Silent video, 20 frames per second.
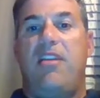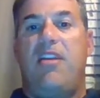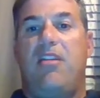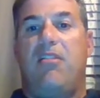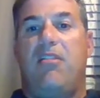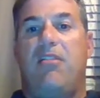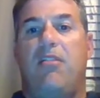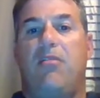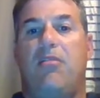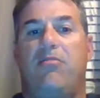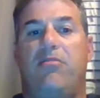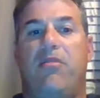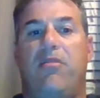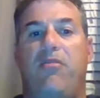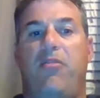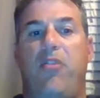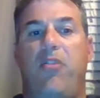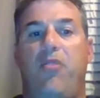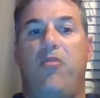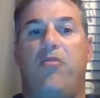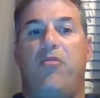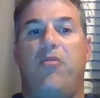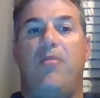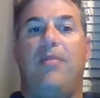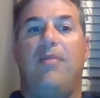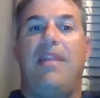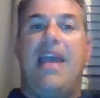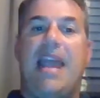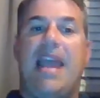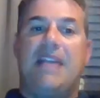year are a review
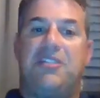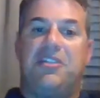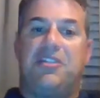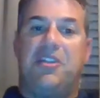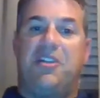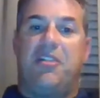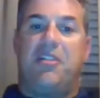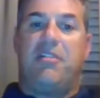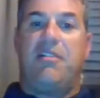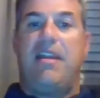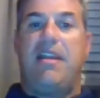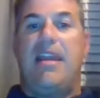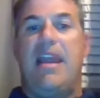from last year,